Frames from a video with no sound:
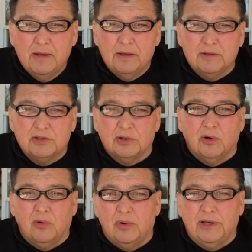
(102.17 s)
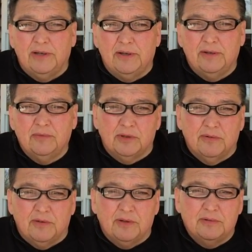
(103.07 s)
And so we live
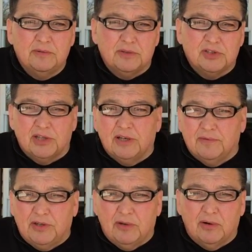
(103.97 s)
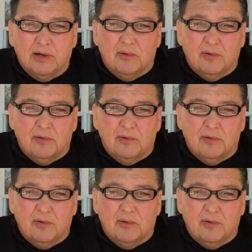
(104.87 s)
in the state of New York.